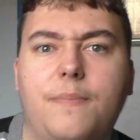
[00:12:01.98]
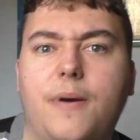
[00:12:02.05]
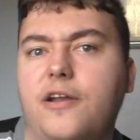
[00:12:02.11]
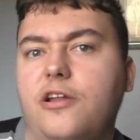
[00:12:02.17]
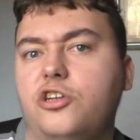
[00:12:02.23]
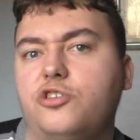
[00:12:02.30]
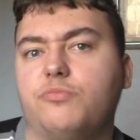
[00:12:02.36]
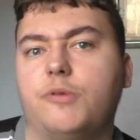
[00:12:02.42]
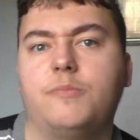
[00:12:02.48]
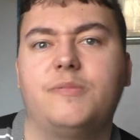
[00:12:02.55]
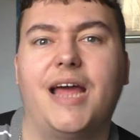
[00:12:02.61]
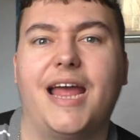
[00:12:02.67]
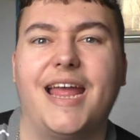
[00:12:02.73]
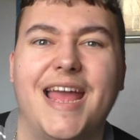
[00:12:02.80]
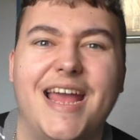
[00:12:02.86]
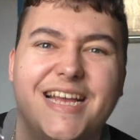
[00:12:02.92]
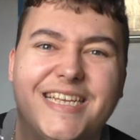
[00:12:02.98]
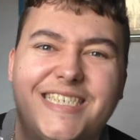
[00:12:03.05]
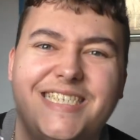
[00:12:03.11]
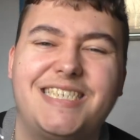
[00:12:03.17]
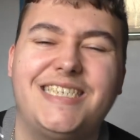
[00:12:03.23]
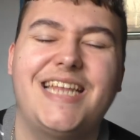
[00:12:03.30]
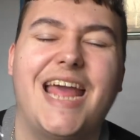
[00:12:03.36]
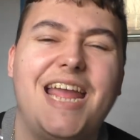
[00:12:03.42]
Park Newsroom update.
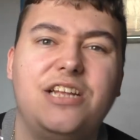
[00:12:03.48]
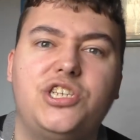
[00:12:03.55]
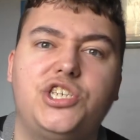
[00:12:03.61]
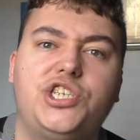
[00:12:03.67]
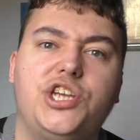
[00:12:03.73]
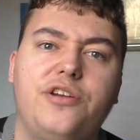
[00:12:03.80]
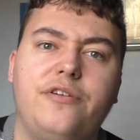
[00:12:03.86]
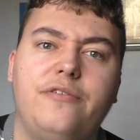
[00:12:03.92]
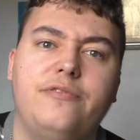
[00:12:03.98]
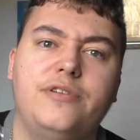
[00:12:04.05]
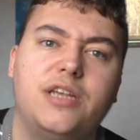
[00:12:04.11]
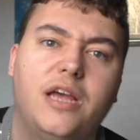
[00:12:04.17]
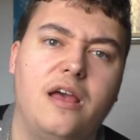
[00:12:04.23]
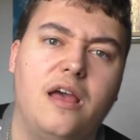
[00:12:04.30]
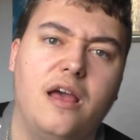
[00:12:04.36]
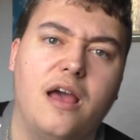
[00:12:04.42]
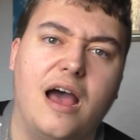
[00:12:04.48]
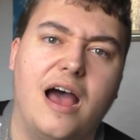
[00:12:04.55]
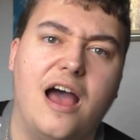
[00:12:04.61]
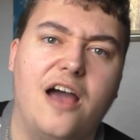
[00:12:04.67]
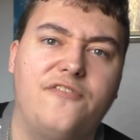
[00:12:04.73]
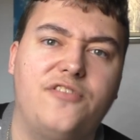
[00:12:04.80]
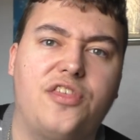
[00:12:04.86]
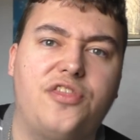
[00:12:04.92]
Stay tuned
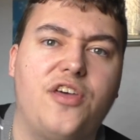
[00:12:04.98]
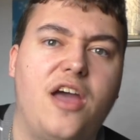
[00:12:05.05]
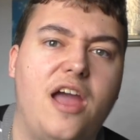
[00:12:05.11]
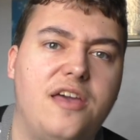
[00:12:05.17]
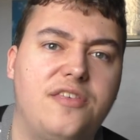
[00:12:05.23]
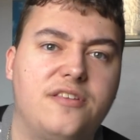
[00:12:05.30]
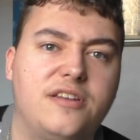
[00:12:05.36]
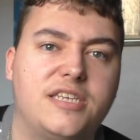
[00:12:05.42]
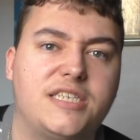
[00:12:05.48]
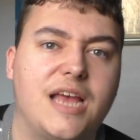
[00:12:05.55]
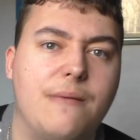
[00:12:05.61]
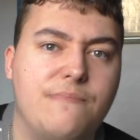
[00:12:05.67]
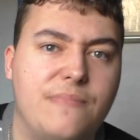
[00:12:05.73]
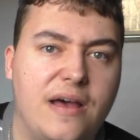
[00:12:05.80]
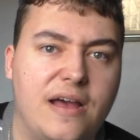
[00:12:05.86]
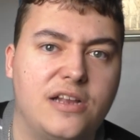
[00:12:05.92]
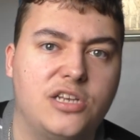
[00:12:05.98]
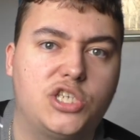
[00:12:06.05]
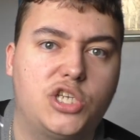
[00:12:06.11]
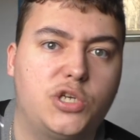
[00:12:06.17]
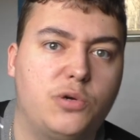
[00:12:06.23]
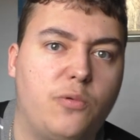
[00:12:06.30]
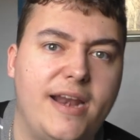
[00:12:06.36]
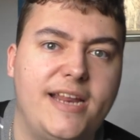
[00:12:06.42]
uh, for the thirtieth of December
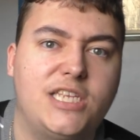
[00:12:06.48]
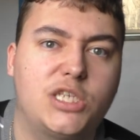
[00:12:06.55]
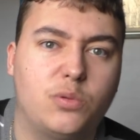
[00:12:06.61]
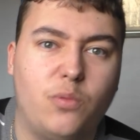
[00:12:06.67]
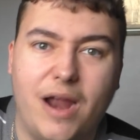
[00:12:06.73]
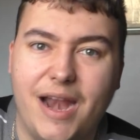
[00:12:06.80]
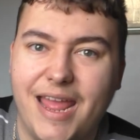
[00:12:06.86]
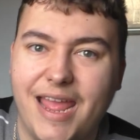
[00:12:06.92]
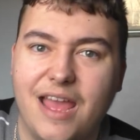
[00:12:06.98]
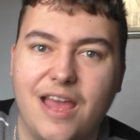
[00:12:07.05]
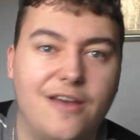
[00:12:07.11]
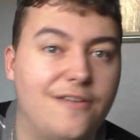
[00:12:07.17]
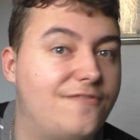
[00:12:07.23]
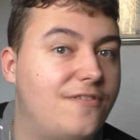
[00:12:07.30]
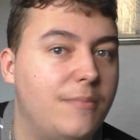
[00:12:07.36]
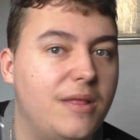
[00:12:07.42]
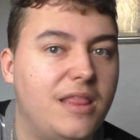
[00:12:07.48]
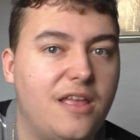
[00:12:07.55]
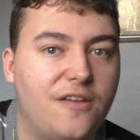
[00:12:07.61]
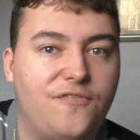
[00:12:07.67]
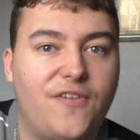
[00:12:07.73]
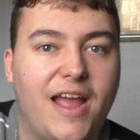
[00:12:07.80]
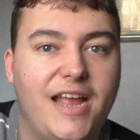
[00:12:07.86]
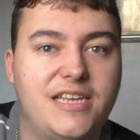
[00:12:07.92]
twenty twenty. Familiar
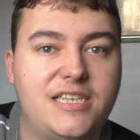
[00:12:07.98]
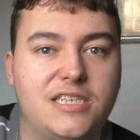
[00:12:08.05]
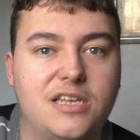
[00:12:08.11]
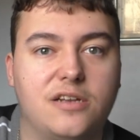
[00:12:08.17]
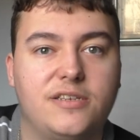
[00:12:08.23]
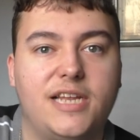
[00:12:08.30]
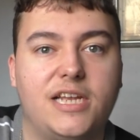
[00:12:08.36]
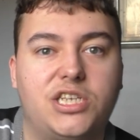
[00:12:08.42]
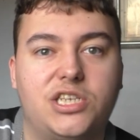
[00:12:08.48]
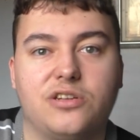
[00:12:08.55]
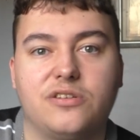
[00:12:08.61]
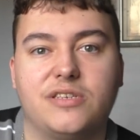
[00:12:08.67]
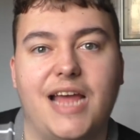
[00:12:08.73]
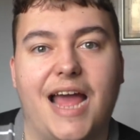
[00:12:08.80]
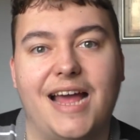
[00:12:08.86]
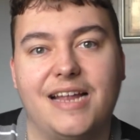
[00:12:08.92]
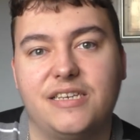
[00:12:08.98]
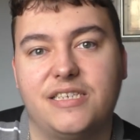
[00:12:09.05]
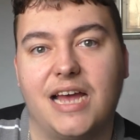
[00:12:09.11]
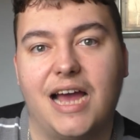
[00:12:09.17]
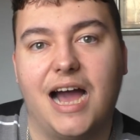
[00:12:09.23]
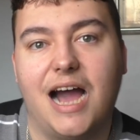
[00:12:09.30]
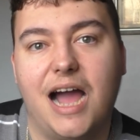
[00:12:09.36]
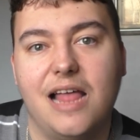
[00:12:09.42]
faces on Digital Dan's
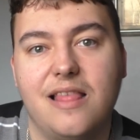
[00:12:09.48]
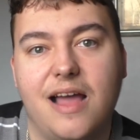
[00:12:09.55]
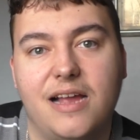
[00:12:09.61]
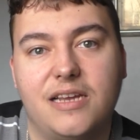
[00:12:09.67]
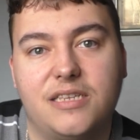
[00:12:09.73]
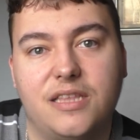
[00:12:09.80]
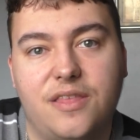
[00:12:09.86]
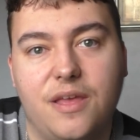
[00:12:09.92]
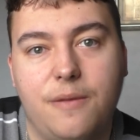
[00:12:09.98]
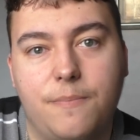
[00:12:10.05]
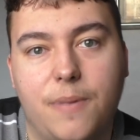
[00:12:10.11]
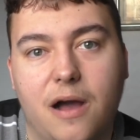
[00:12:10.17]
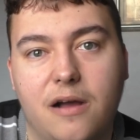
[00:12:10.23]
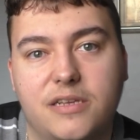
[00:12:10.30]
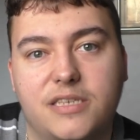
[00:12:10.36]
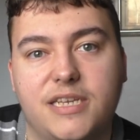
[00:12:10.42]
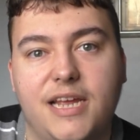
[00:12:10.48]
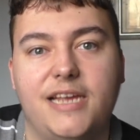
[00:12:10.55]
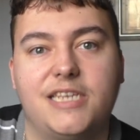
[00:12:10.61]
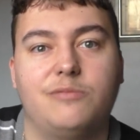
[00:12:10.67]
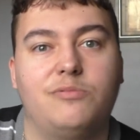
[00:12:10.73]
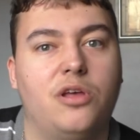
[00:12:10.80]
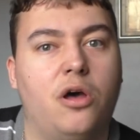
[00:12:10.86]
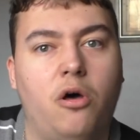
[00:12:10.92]
highlights of the theme park
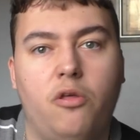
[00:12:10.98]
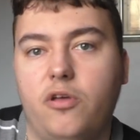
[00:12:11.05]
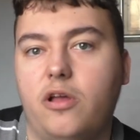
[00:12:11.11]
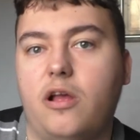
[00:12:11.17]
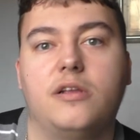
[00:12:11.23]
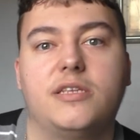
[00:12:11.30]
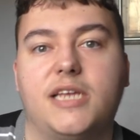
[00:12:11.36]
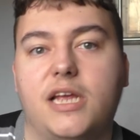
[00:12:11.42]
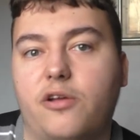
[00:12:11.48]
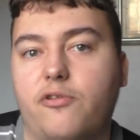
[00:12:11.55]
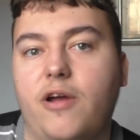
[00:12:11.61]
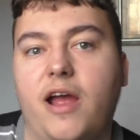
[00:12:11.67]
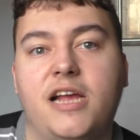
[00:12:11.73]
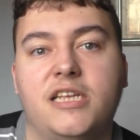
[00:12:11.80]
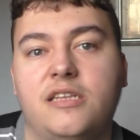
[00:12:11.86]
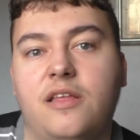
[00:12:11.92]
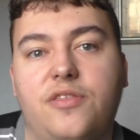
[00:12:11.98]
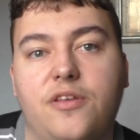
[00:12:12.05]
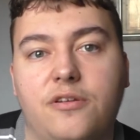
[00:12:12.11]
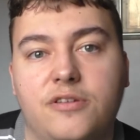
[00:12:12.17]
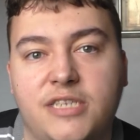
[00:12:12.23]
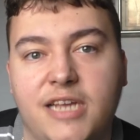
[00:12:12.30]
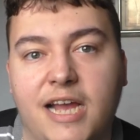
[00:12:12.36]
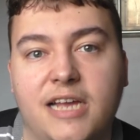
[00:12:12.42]
season with all the content creators and
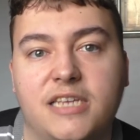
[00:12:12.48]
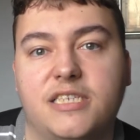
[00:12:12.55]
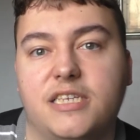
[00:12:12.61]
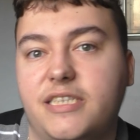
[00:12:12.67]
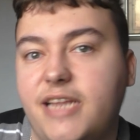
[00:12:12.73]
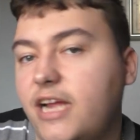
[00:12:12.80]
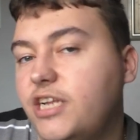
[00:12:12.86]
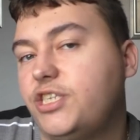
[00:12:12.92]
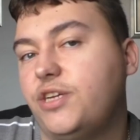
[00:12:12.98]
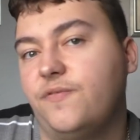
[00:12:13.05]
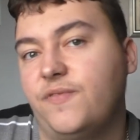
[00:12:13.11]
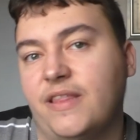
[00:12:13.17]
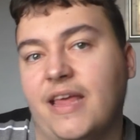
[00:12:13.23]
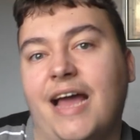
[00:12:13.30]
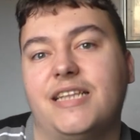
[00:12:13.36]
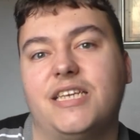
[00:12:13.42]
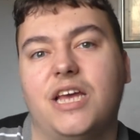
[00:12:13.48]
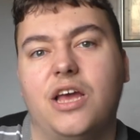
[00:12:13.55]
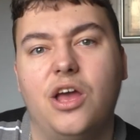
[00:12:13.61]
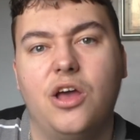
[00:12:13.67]
enthusiasts, so stay tuned for that.